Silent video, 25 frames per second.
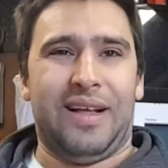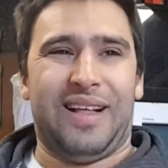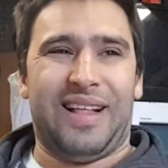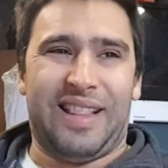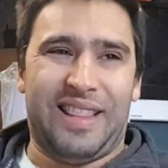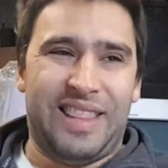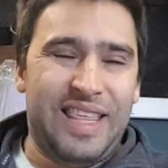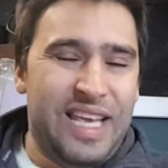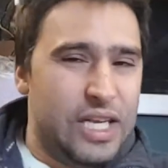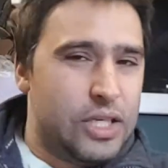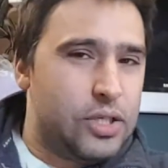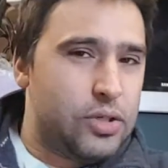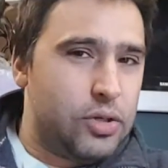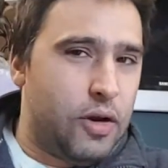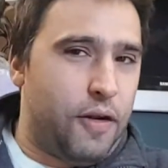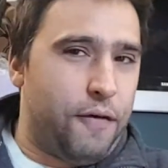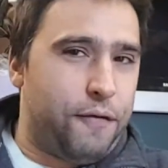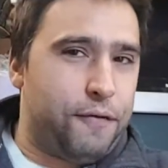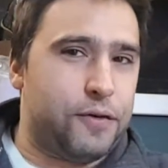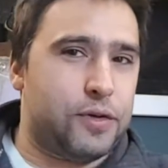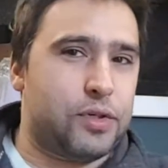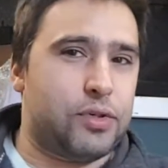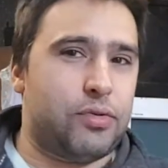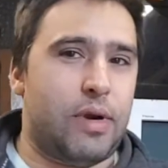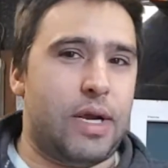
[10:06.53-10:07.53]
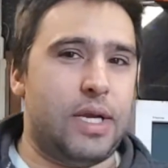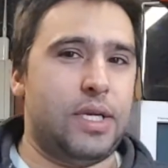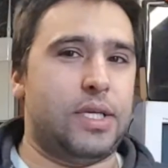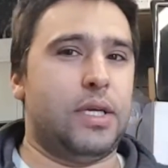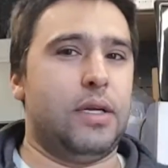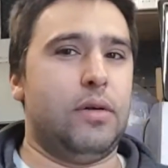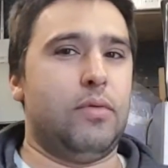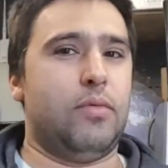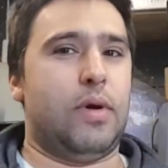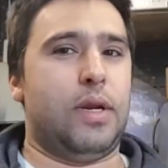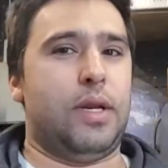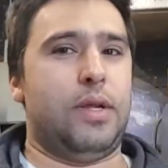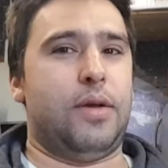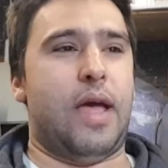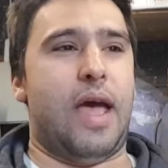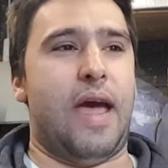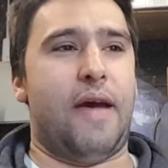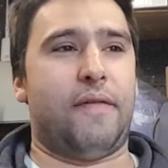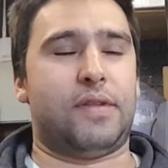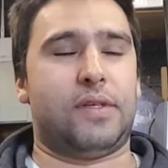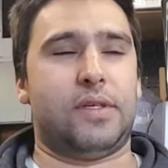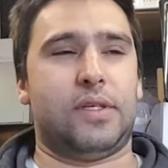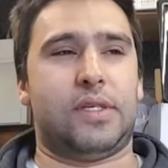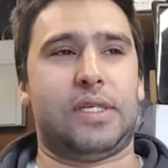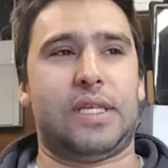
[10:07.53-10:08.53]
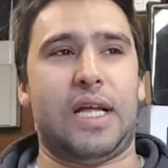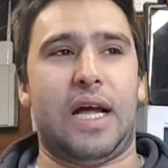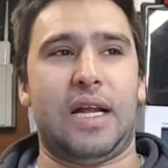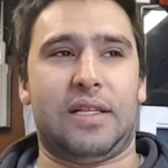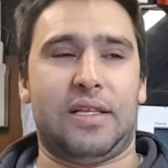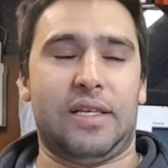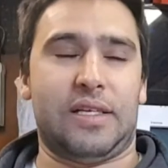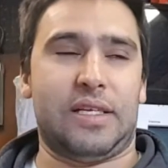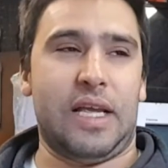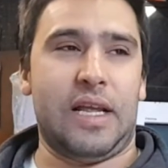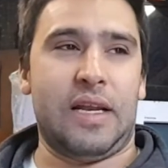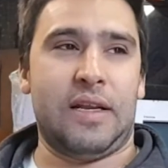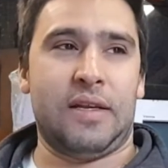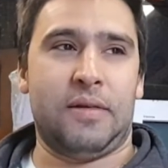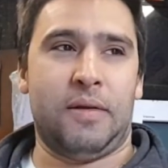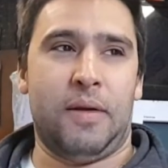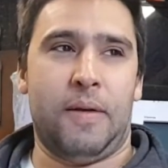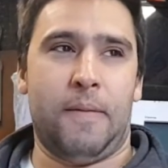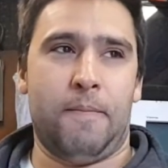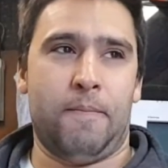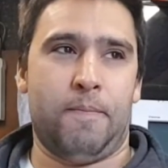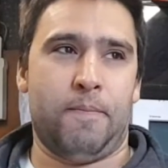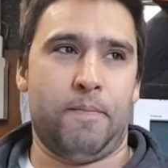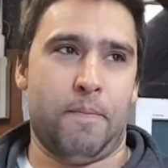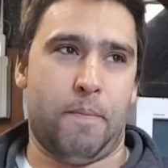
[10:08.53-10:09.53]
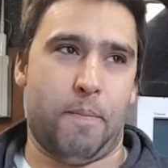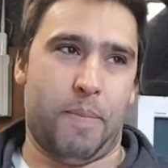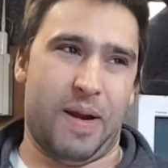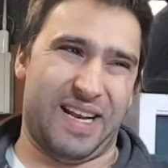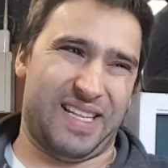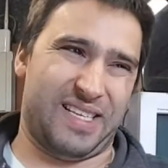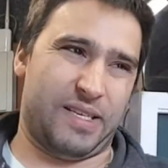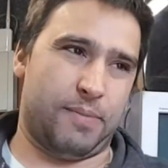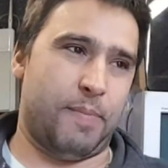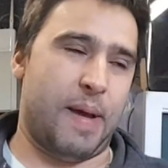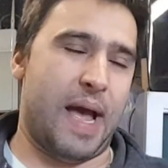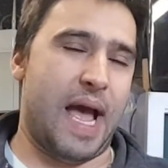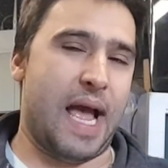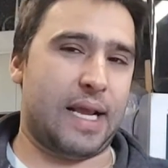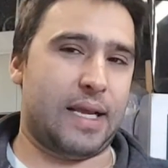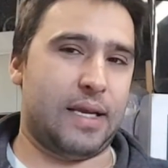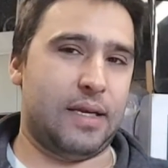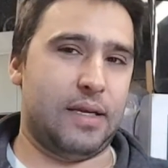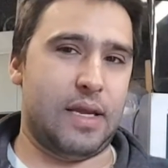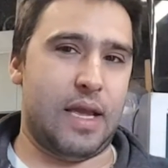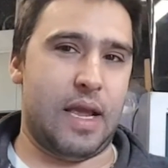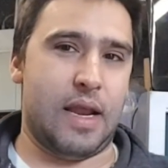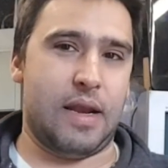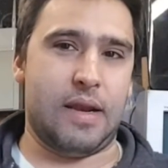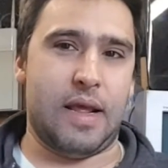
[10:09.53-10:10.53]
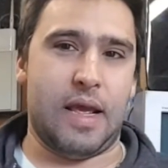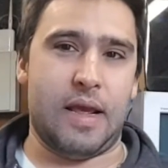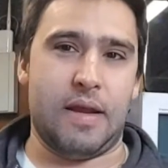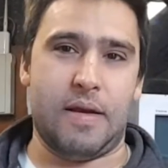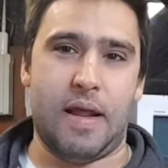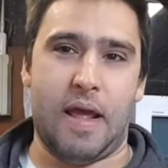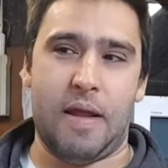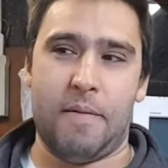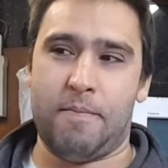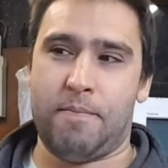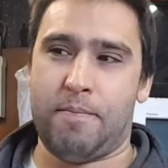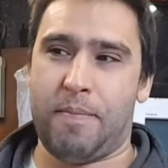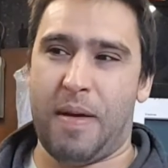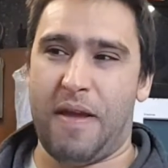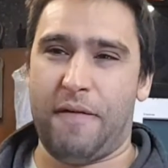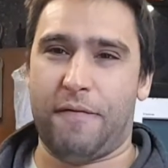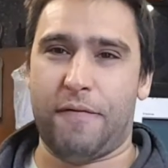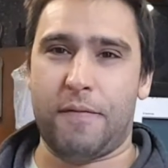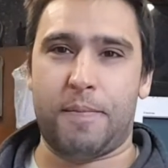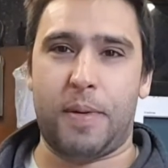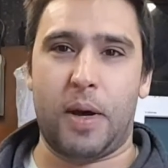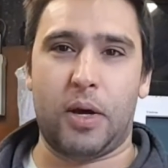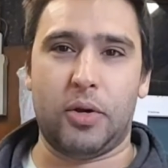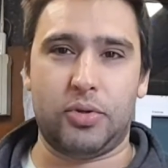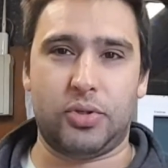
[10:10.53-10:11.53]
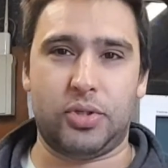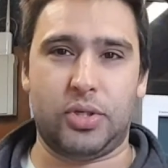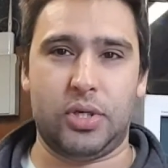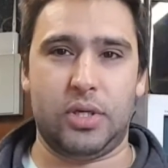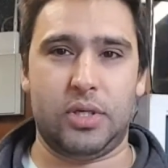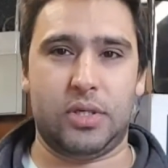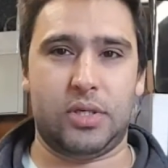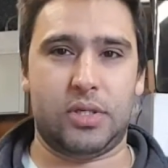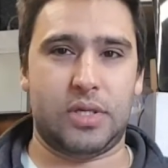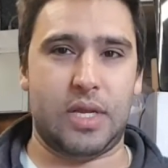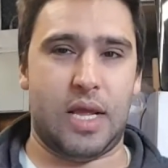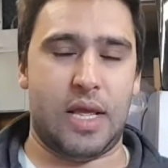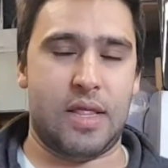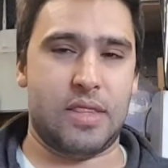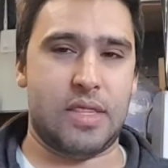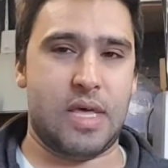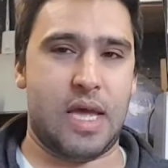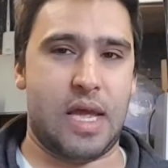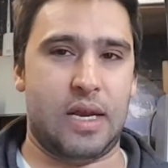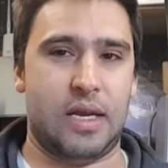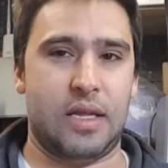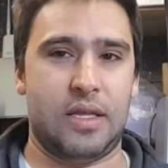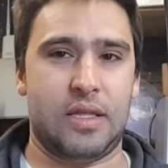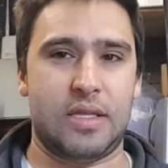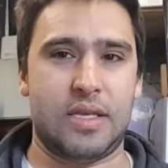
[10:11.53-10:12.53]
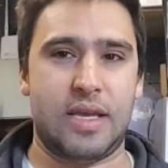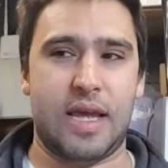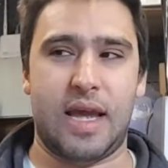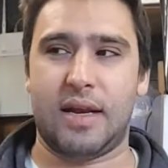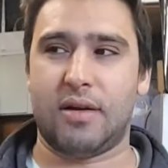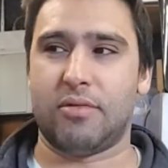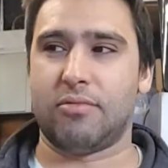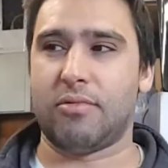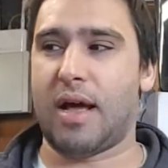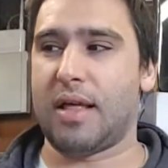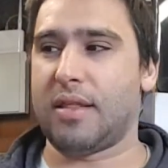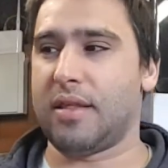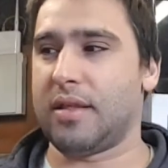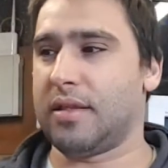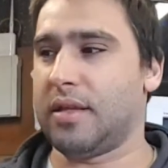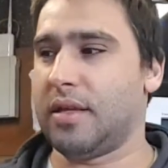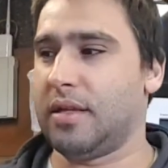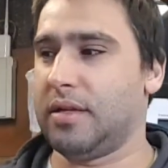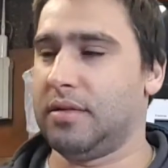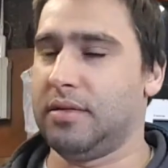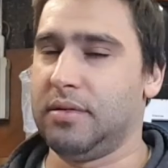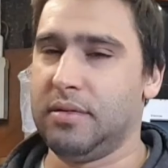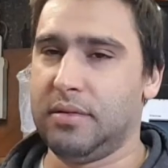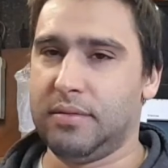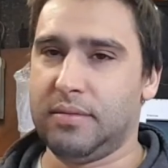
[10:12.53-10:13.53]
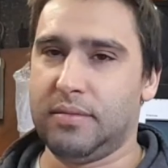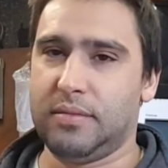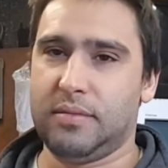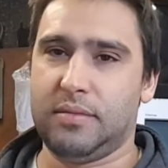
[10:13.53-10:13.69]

This sort of frustration, when you have to start to send parts back and pay for posters, and then in the end, rather than